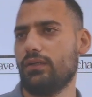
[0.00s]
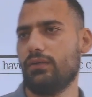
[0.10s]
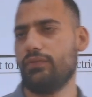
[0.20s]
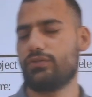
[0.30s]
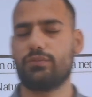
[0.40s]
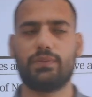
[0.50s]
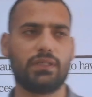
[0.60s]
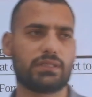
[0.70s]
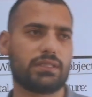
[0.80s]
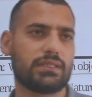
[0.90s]
we should be
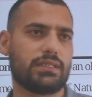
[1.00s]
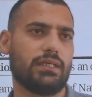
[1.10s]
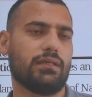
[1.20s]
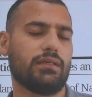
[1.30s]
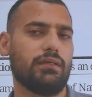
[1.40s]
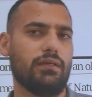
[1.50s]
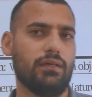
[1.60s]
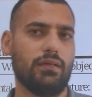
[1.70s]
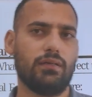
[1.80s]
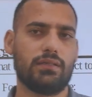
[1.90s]
discussing
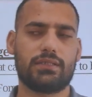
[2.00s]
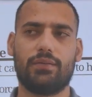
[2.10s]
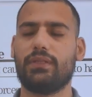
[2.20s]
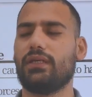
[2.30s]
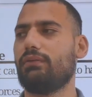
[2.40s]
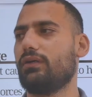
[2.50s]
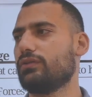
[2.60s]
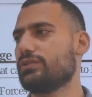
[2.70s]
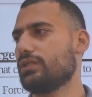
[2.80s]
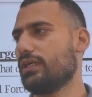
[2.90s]
something about
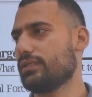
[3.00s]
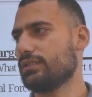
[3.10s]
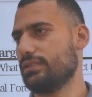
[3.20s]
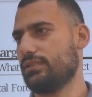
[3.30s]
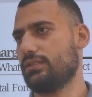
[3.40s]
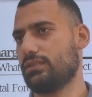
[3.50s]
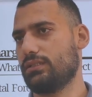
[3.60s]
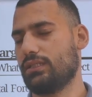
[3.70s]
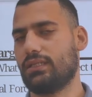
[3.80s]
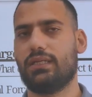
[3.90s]
the charges,
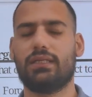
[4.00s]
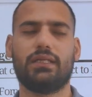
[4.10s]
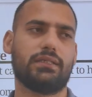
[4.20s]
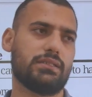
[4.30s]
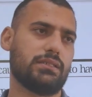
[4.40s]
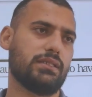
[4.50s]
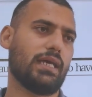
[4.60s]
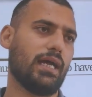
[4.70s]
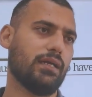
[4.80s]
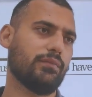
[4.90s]
the current, electricity,
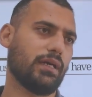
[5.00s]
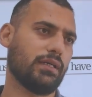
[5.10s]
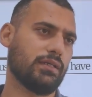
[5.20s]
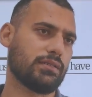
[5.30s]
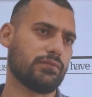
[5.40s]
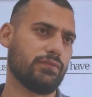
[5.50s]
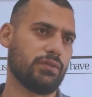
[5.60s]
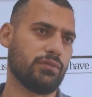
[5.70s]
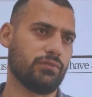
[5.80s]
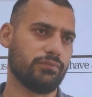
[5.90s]
and magnetism with
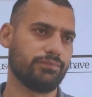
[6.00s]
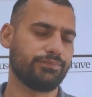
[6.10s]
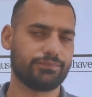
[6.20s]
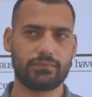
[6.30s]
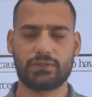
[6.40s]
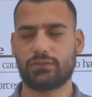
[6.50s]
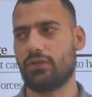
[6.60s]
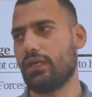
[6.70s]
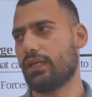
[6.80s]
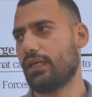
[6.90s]
you. So
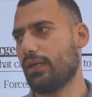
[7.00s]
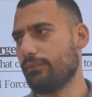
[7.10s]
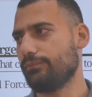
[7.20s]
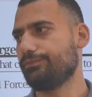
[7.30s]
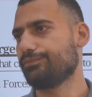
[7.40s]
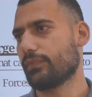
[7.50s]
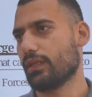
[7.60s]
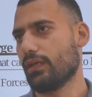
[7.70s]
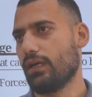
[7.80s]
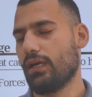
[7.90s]
here I am.
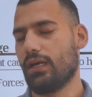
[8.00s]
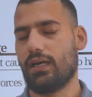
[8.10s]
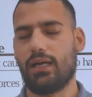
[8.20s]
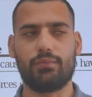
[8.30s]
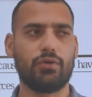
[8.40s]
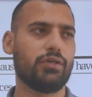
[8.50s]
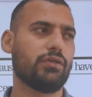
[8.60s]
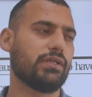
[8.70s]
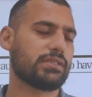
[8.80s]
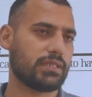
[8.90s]
I'm going to
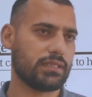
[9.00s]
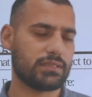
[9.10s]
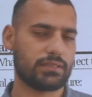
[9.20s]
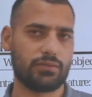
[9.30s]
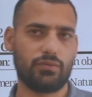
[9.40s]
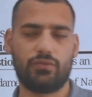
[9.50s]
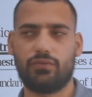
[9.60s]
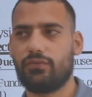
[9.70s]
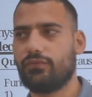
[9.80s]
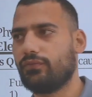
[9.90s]
discuss
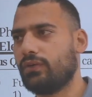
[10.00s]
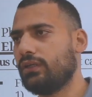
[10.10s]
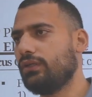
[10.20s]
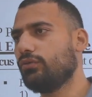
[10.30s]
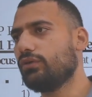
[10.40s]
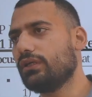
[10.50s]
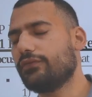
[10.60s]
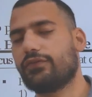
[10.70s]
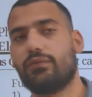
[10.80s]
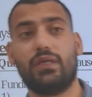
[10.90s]
one unit
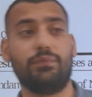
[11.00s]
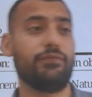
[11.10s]
from AP